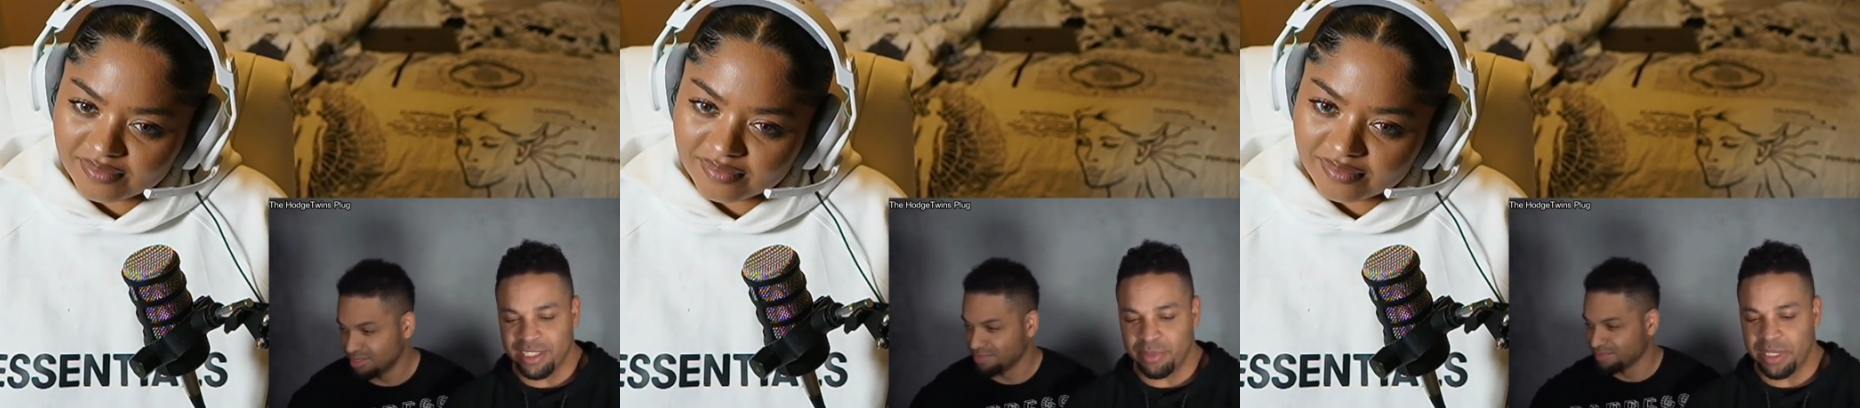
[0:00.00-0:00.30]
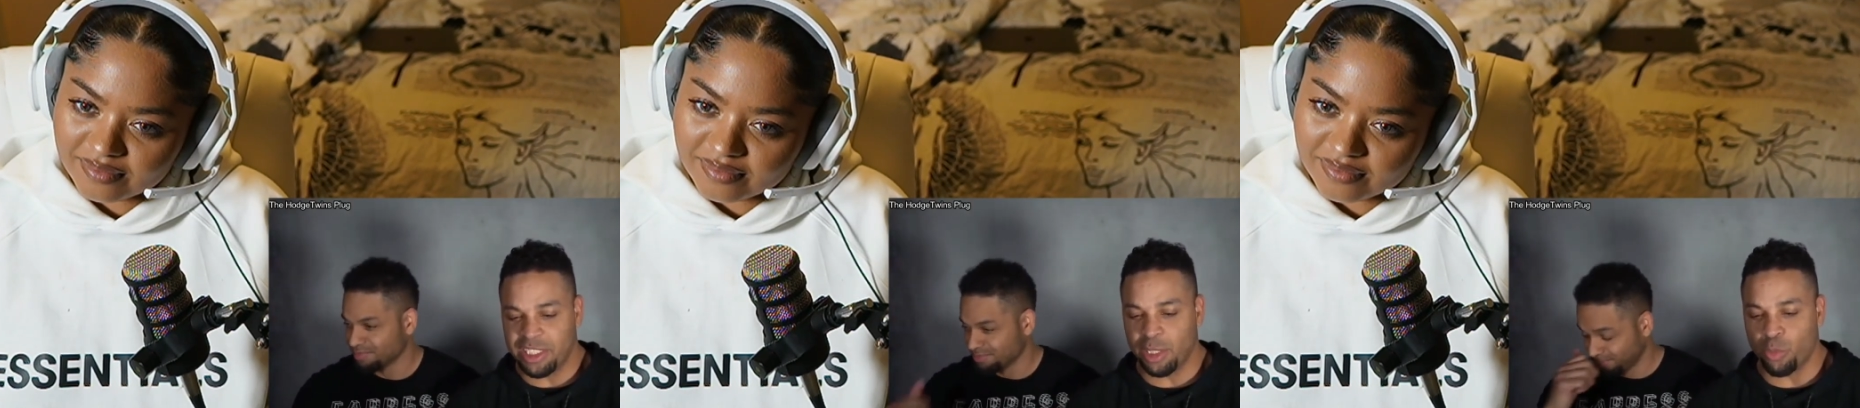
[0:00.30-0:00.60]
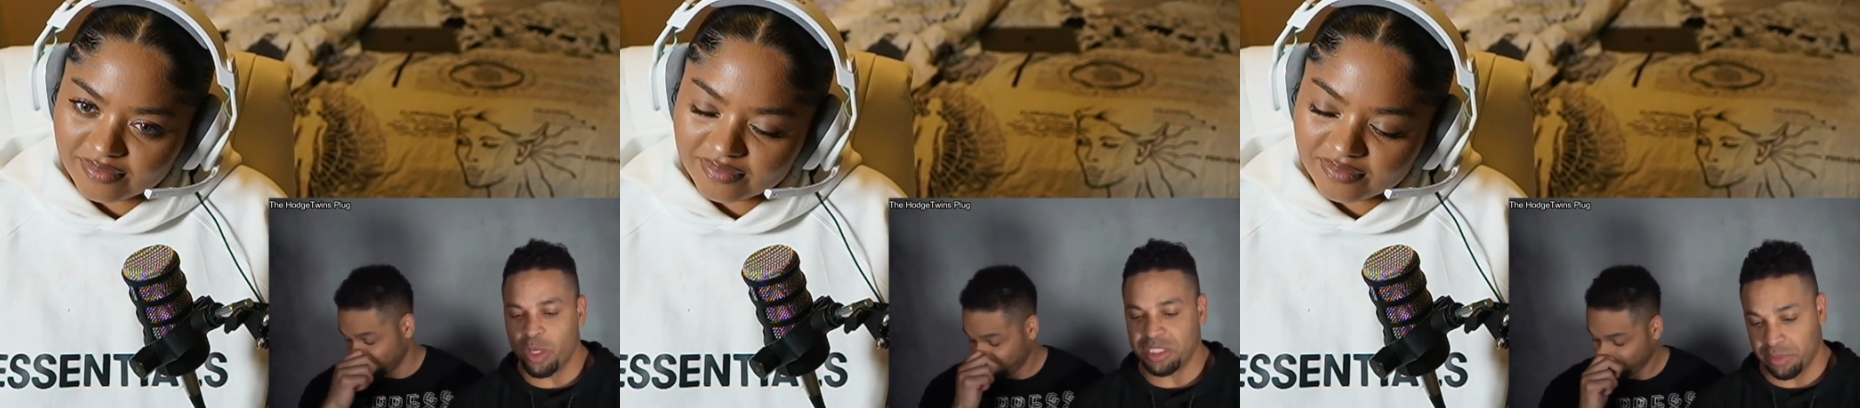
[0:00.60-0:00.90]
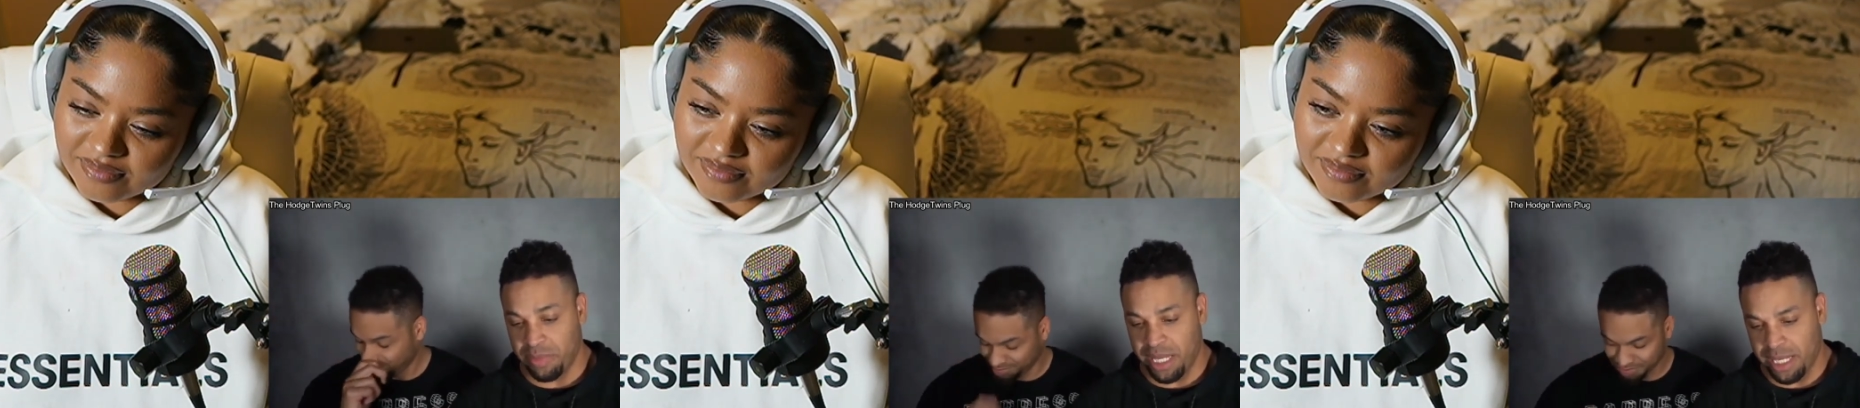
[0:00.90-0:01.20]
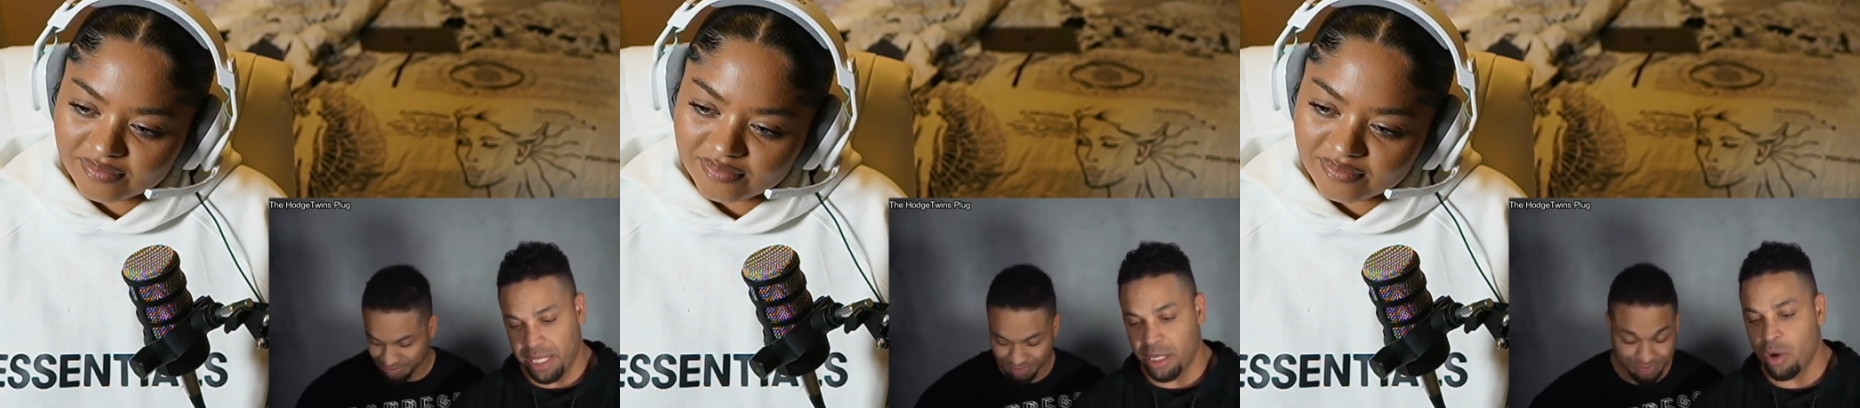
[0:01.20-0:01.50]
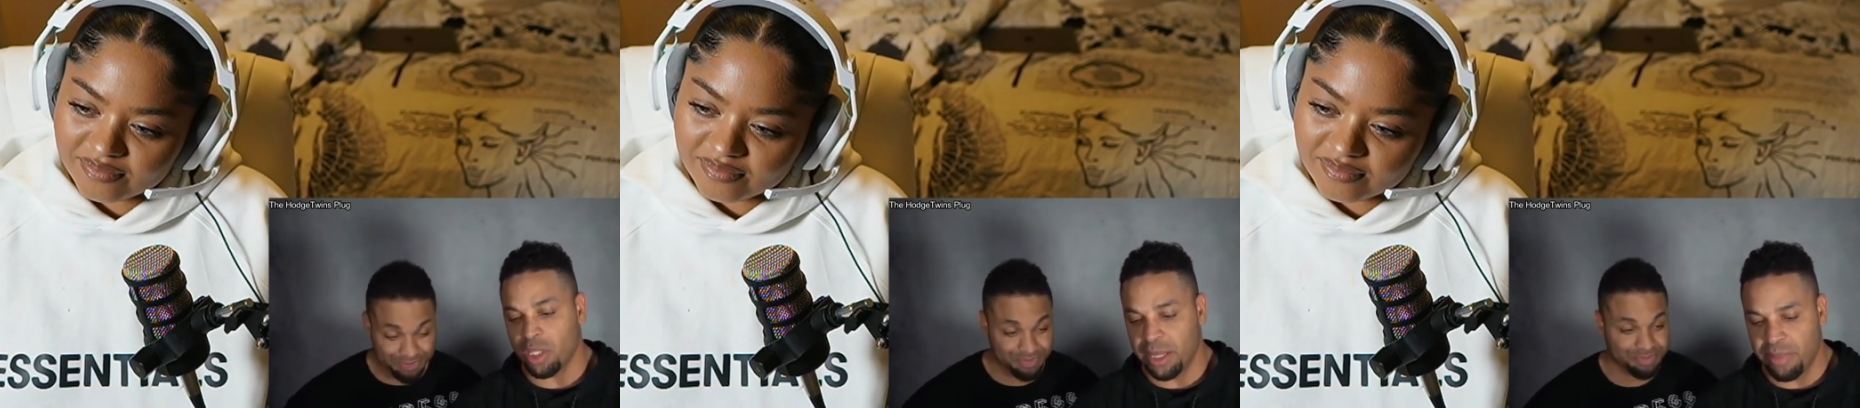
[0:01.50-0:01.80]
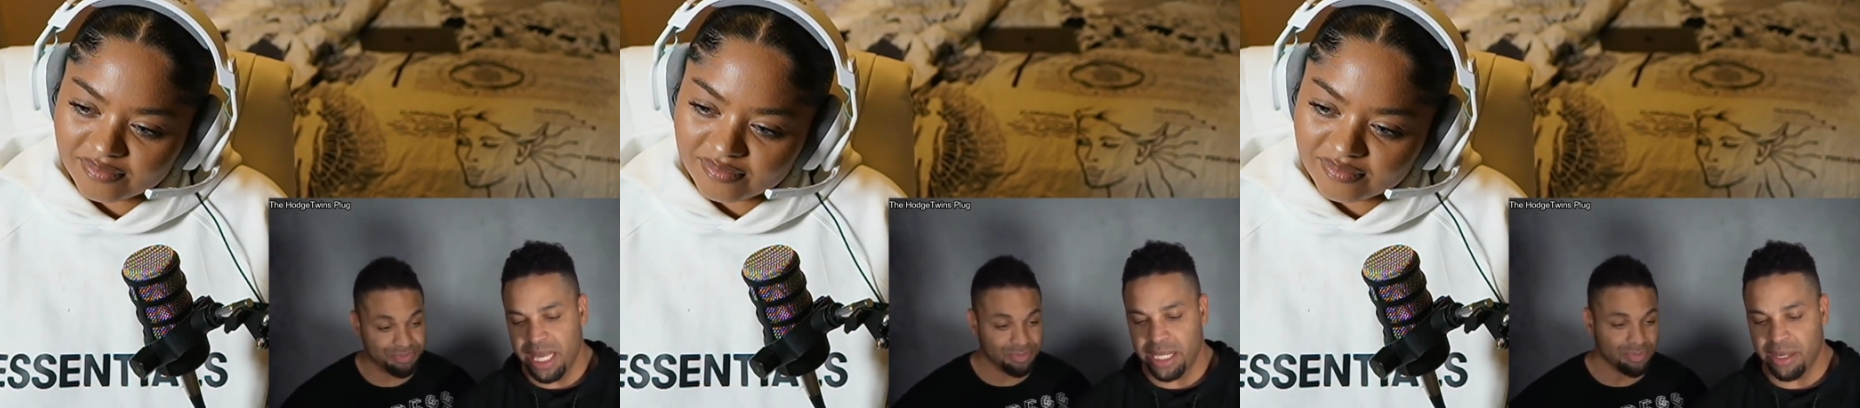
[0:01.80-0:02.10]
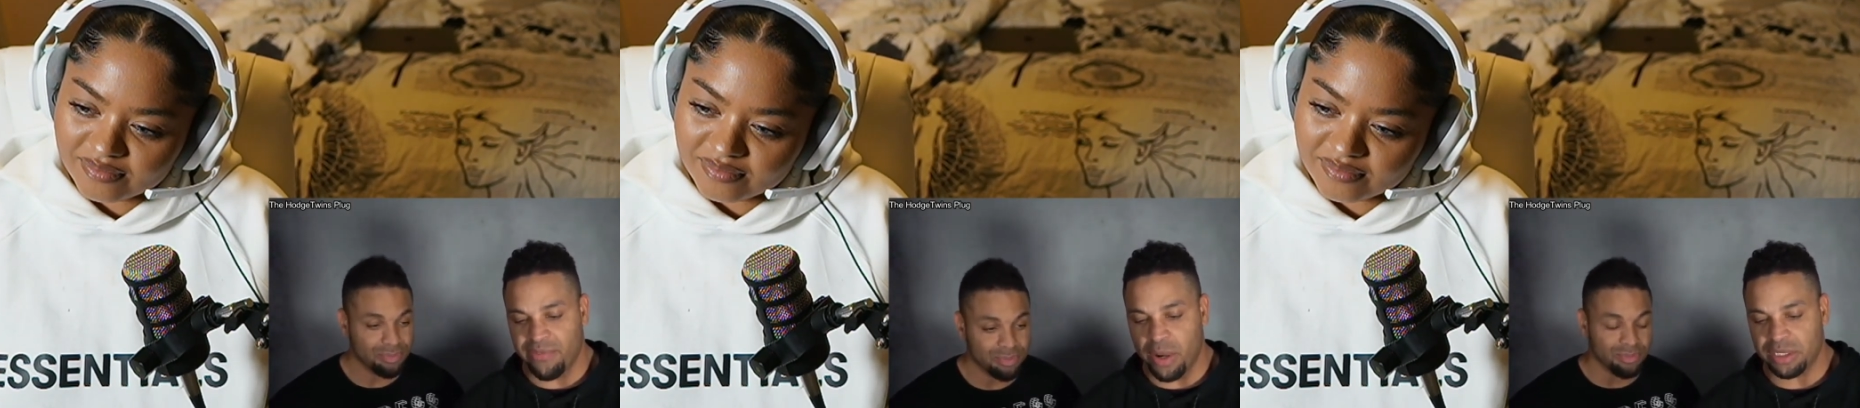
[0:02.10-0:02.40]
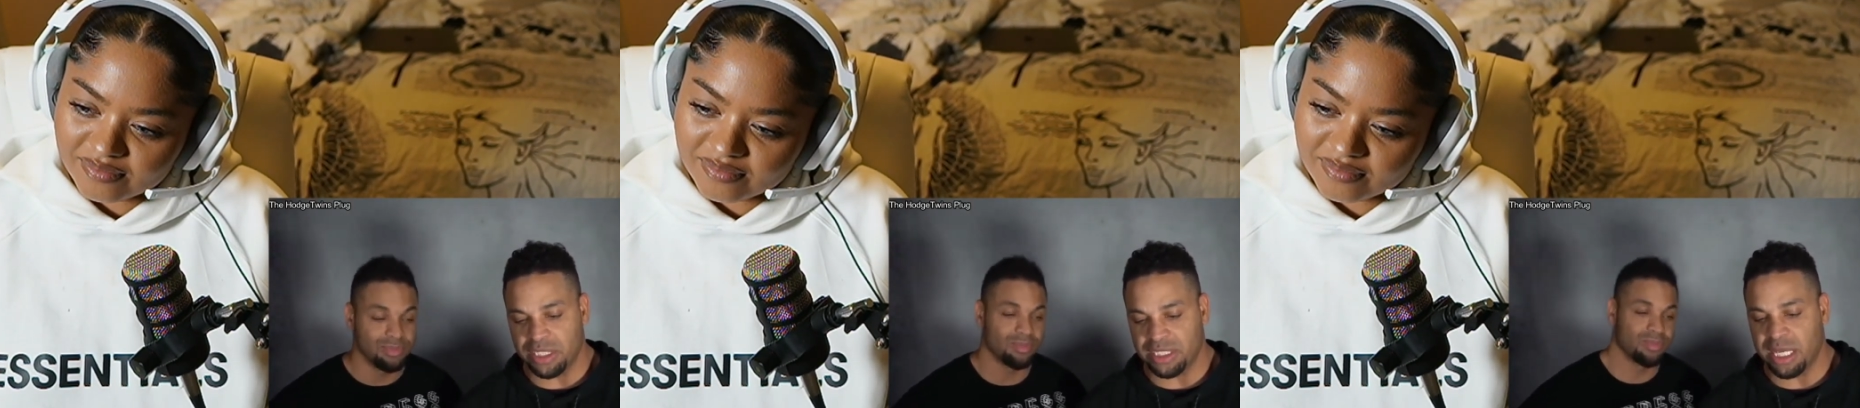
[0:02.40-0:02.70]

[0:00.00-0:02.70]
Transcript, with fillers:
Speaker 1: tells me she wants me and only me if I was